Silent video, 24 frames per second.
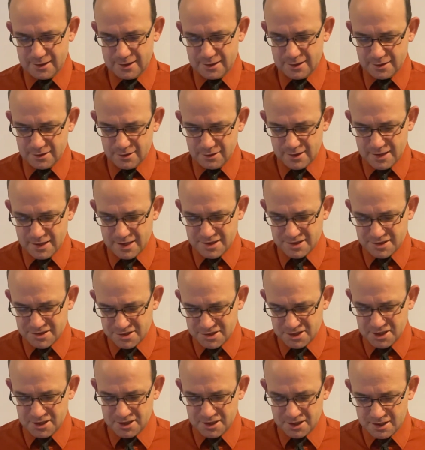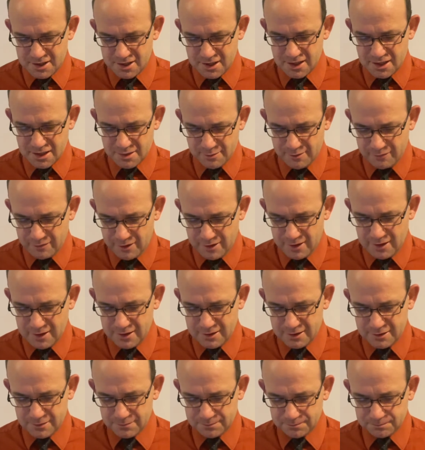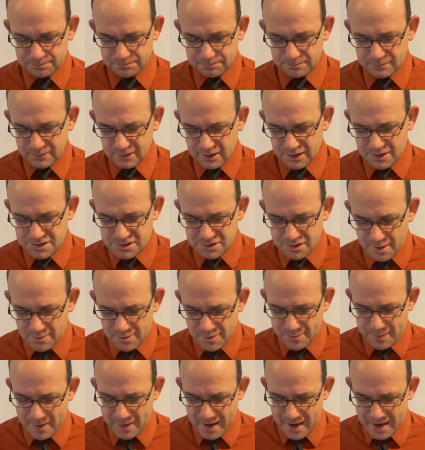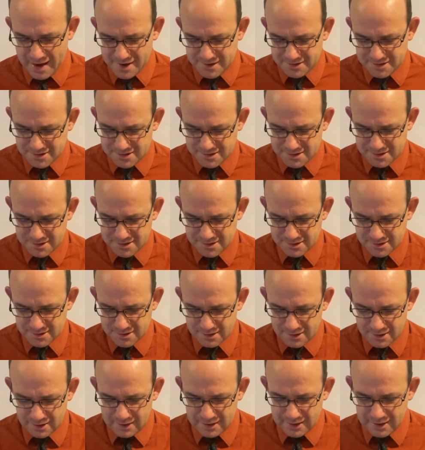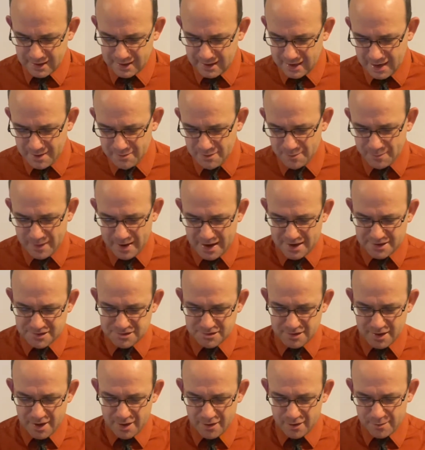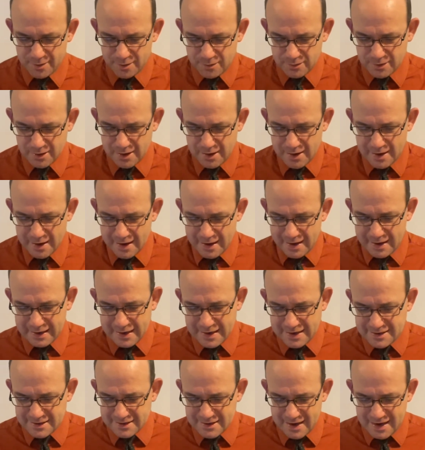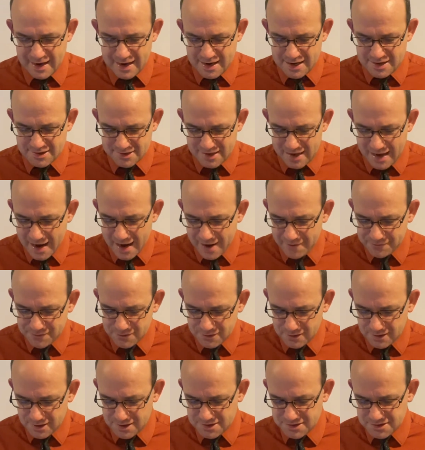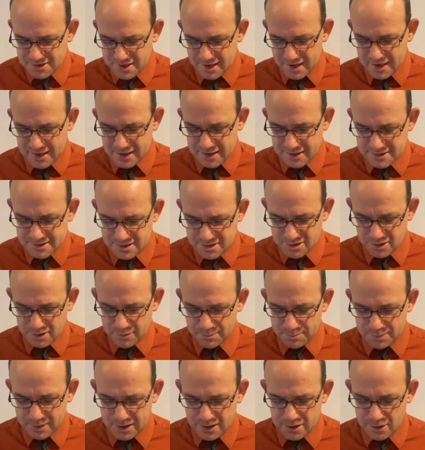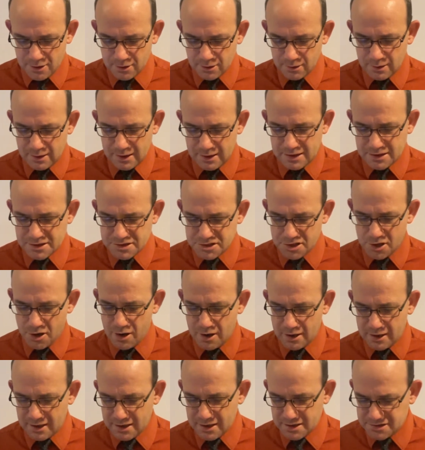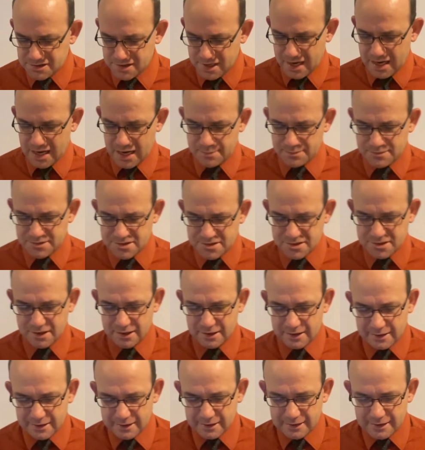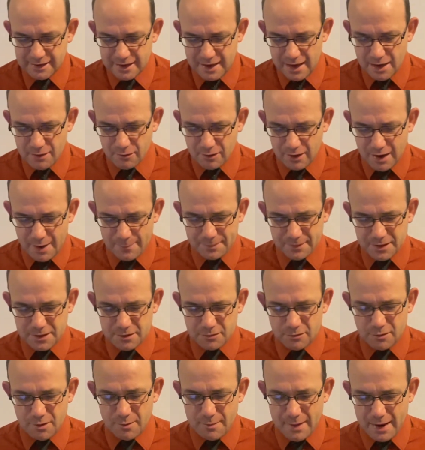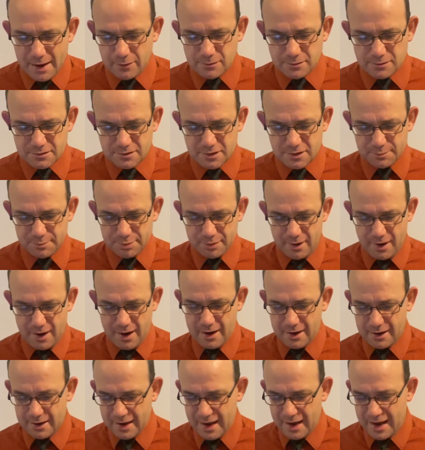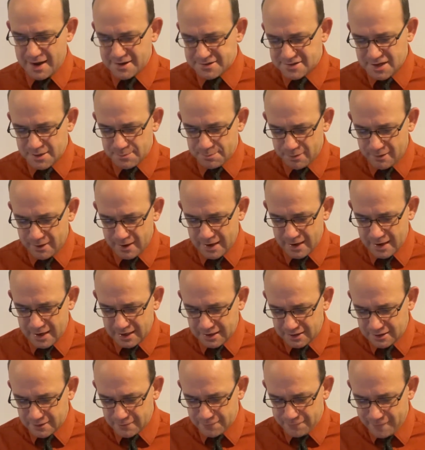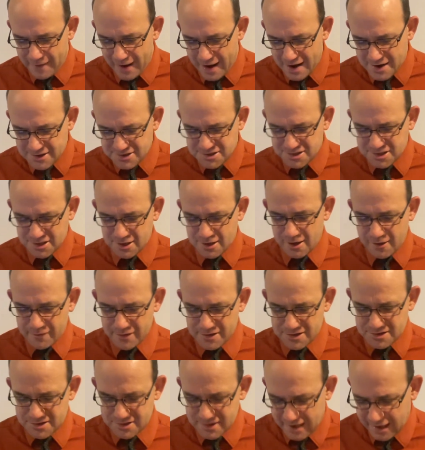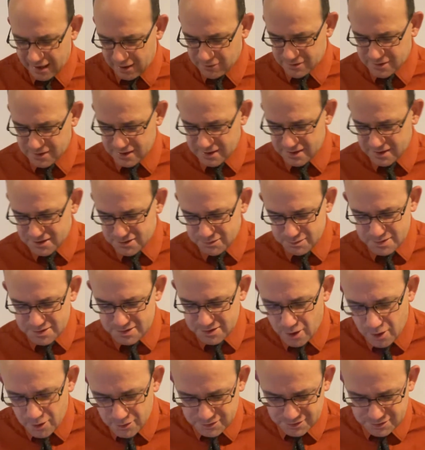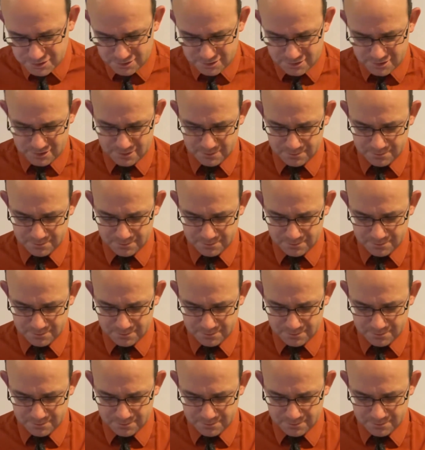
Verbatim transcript: till they see the kingdom of God. It shall come to pass, and it came to pass rather, about and eight days after these sayings, he took Peter and John and James and went up into a mountain to pray. And as he prayed, the fashion of his countenance was altered,